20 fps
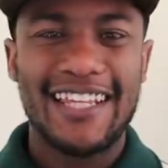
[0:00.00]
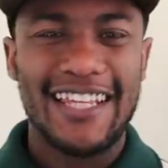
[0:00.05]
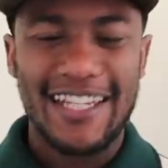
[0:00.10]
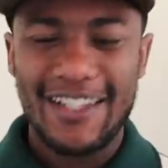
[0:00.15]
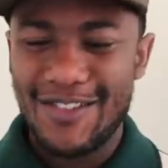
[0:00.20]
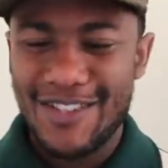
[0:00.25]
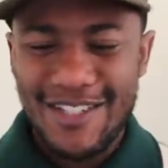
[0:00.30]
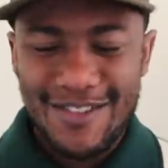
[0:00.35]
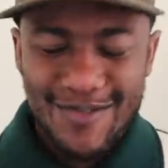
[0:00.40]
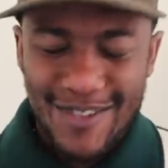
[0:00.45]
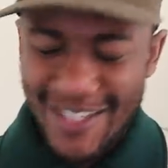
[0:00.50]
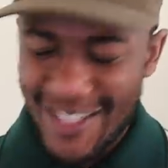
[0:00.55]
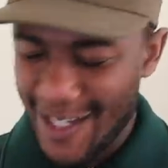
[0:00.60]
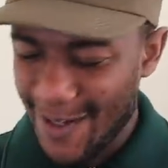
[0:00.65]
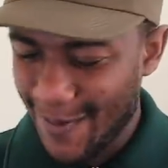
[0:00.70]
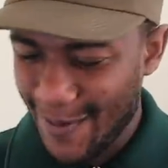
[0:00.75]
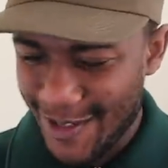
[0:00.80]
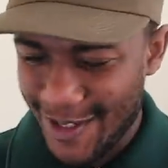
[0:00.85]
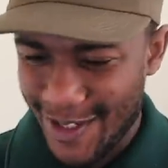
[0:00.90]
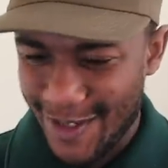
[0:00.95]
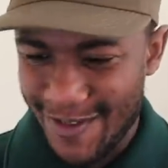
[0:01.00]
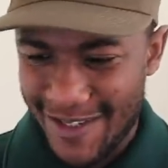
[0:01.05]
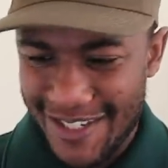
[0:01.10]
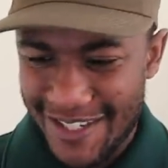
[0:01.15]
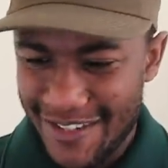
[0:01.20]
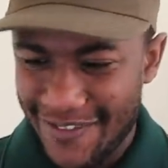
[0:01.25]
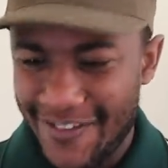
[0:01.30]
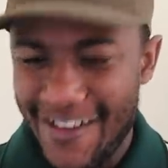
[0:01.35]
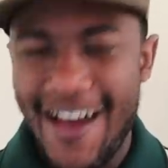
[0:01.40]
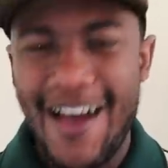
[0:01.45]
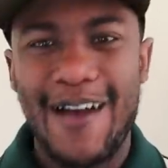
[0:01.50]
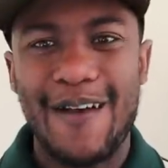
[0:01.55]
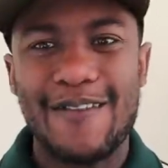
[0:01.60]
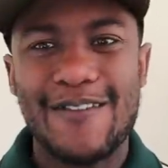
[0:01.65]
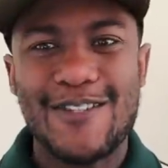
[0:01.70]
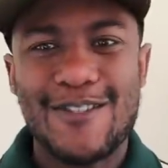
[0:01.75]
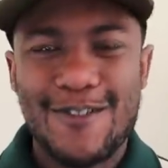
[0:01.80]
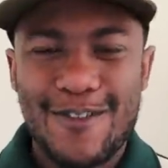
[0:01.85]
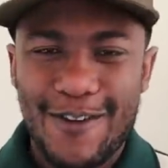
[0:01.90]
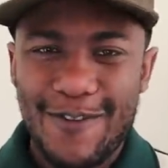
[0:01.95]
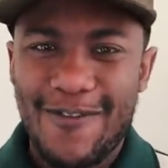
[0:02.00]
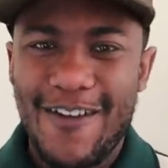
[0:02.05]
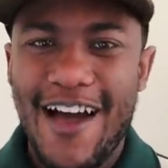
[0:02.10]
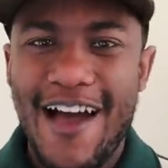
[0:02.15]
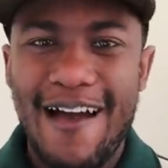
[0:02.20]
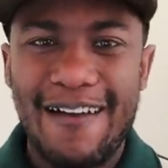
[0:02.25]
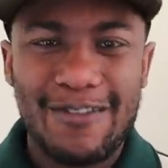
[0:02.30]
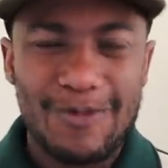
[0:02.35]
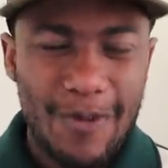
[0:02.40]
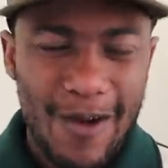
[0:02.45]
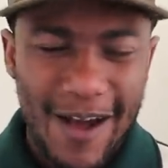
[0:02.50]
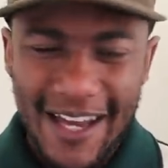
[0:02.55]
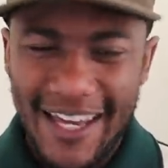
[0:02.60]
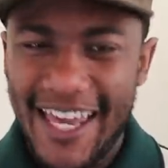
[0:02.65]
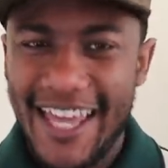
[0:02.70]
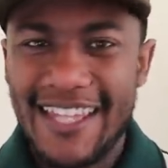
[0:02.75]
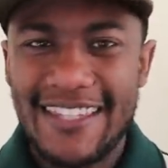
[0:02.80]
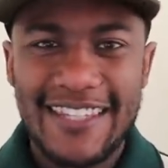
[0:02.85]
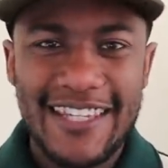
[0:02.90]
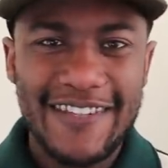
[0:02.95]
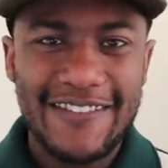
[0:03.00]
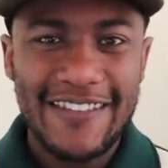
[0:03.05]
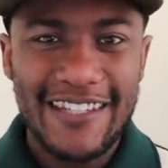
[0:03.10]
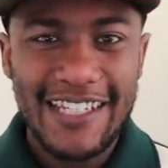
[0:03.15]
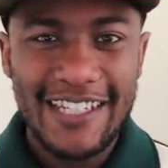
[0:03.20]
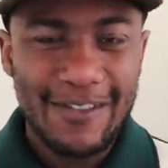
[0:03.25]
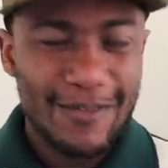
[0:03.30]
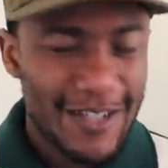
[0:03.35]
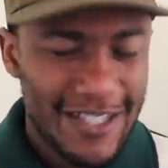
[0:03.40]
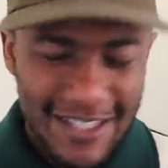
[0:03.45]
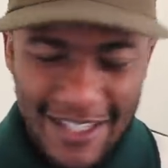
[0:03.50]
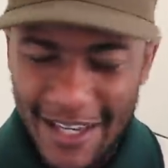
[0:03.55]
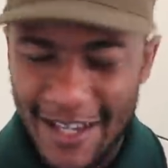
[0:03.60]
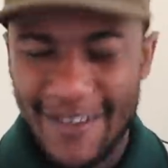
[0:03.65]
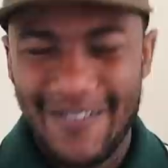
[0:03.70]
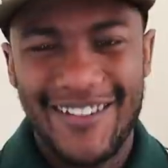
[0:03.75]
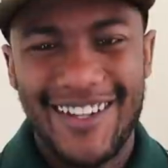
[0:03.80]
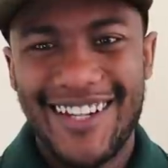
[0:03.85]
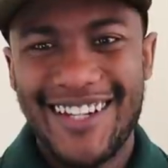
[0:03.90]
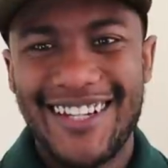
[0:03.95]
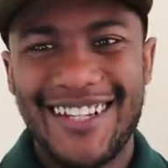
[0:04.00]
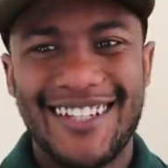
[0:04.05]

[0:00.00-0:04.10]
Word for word: Like what's what's up with you? What's the vibes? You know the vibes? YKTV? What's up?